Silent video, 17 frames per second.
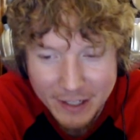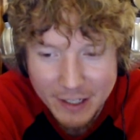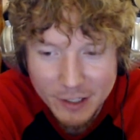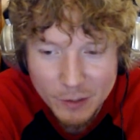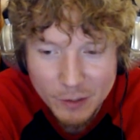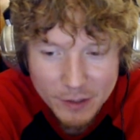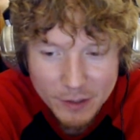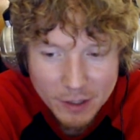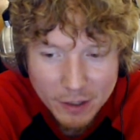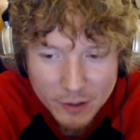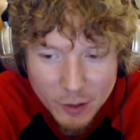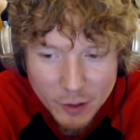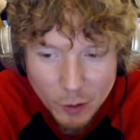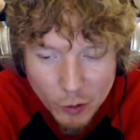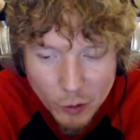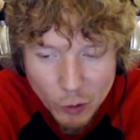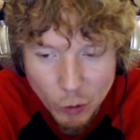this was
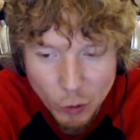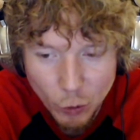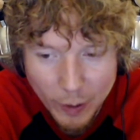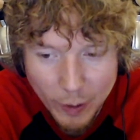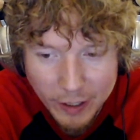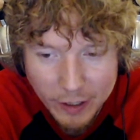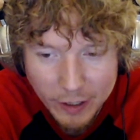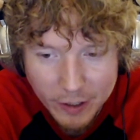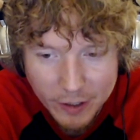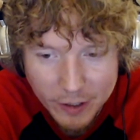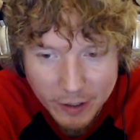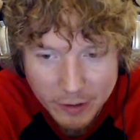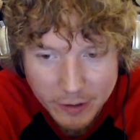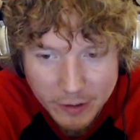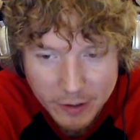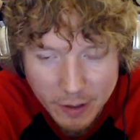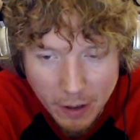also a cool way to
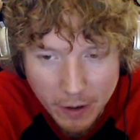just